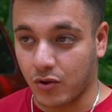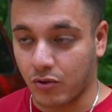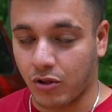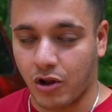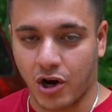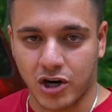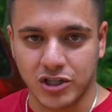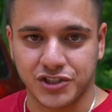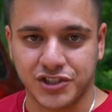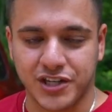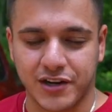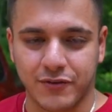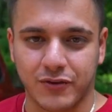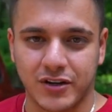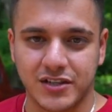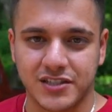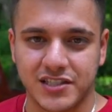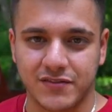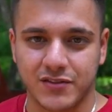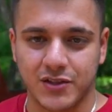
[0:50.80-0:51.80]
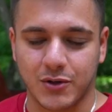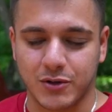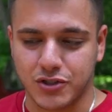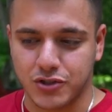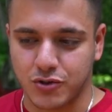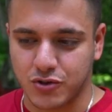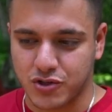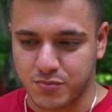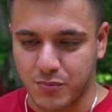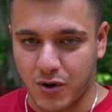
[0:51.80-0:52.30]
large difference, even though it's
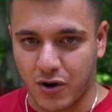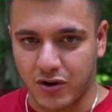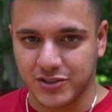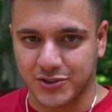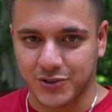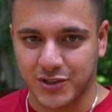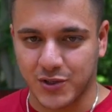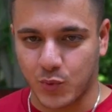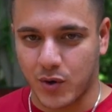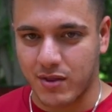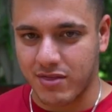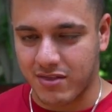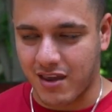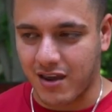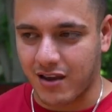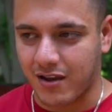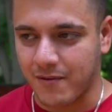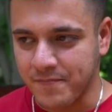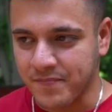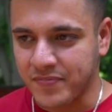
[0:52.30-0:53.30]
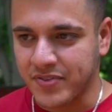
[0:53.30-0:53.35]
so small, it's only one thing.